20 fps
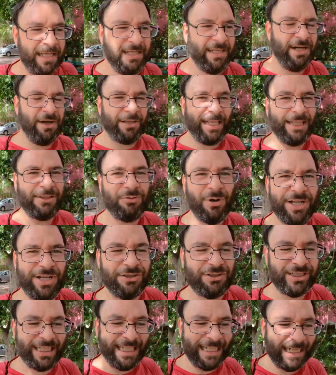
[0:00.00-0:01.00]
you know, that's why
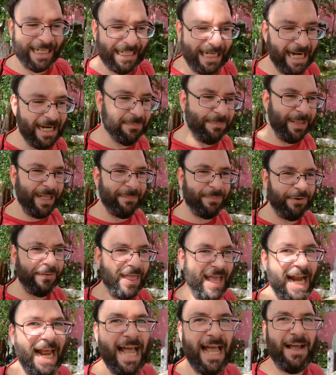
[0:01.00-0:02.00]
you're seeing a lot of people
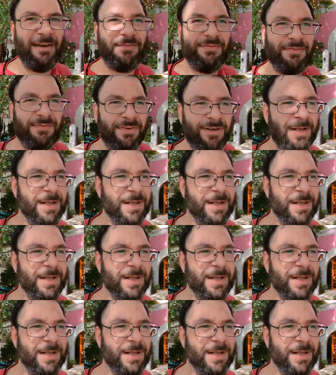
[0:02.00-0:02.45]
that have